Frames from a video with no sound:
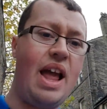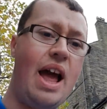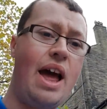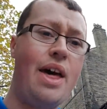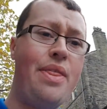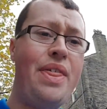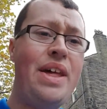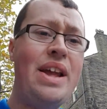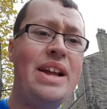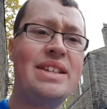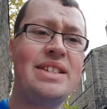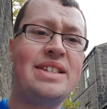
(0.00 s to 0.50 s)

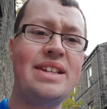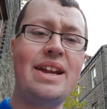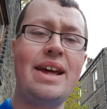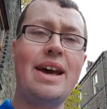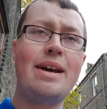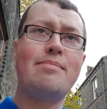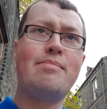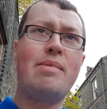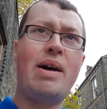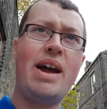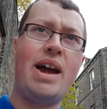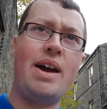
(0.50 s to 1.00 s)
I think today
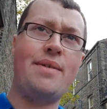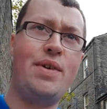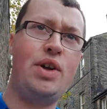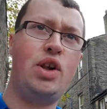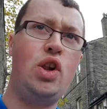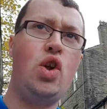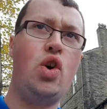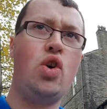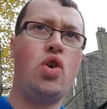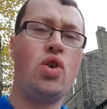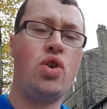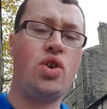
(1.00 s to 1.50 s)
I might have a
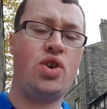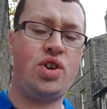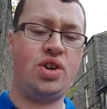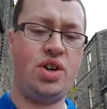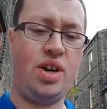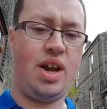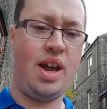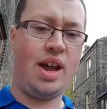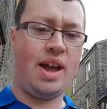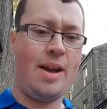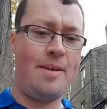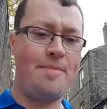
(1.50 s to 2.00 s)
look
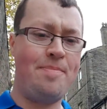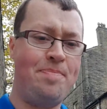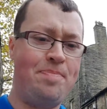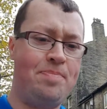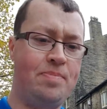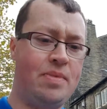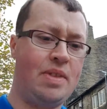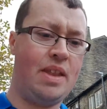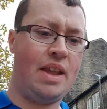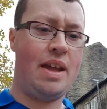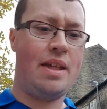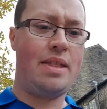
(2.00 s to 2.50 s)
at
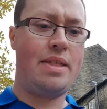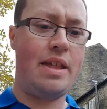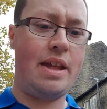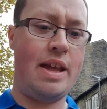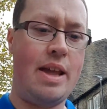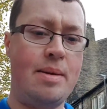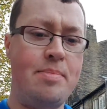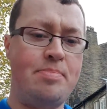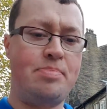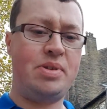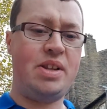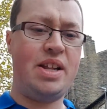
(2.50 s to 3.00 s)

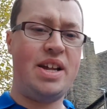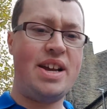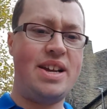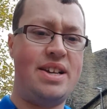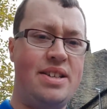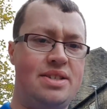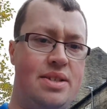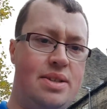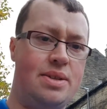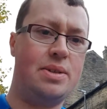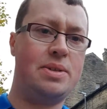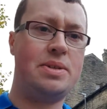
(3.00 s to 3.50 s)
the
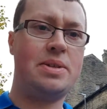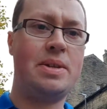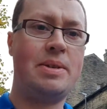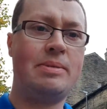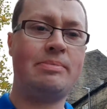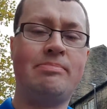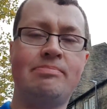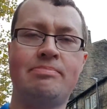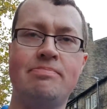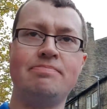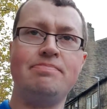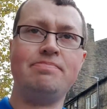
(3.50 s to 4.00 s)
places
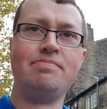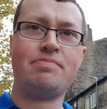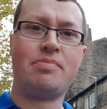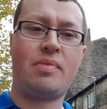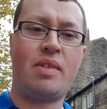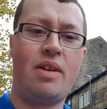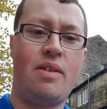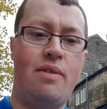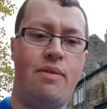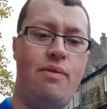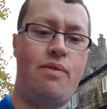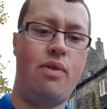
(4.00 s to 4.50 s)

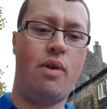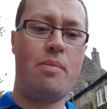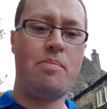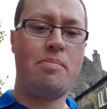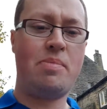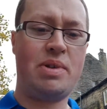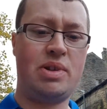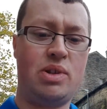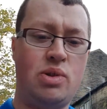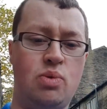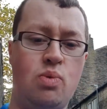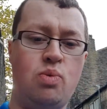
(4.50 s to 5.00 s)
from
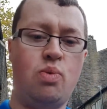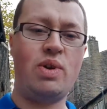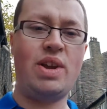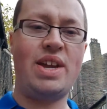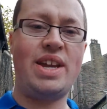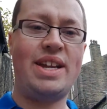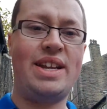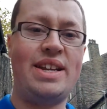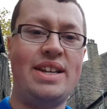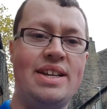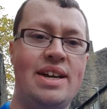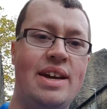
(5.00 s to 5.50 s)

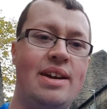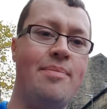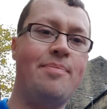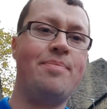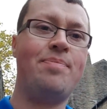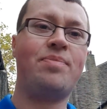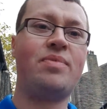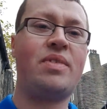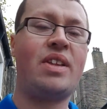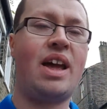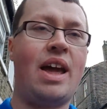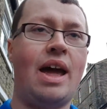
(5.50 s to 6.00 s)
between
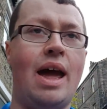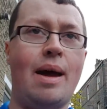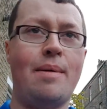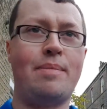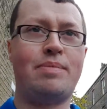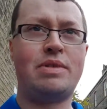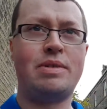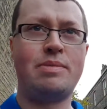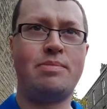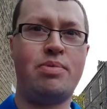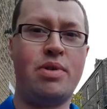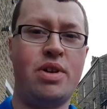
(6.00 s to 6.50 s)

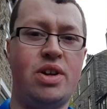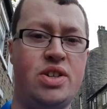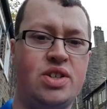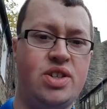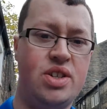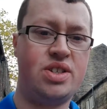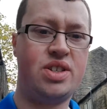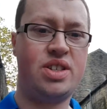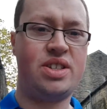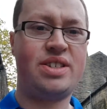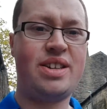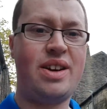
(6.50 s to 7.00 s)
Hebden Bridge
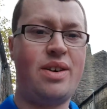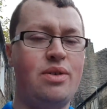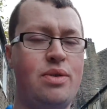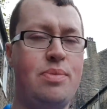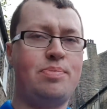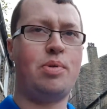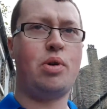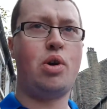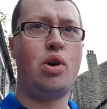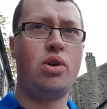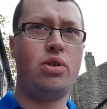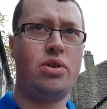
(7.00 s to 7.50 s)
to
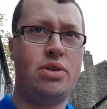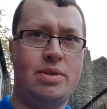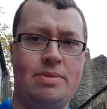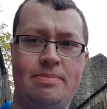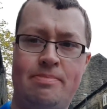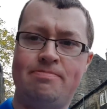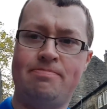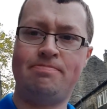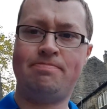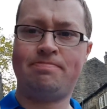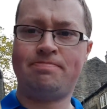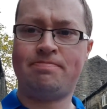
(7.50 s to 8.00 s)
Southport
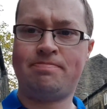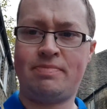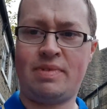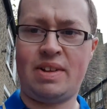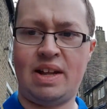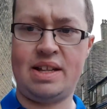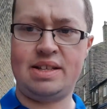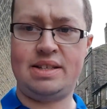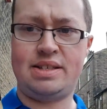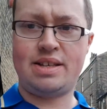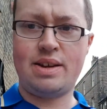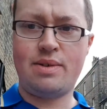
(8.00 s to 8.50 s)

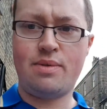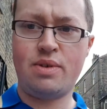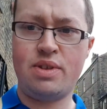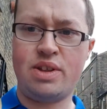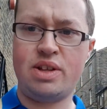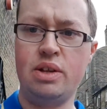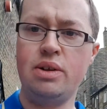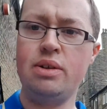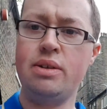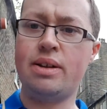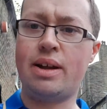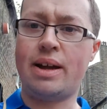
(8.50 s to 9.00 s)
and see what
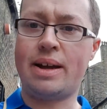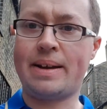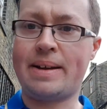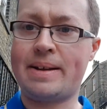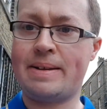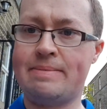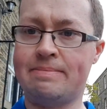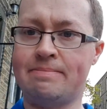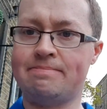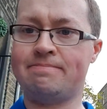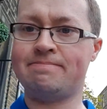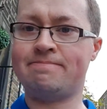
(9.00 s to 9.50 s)
they look like.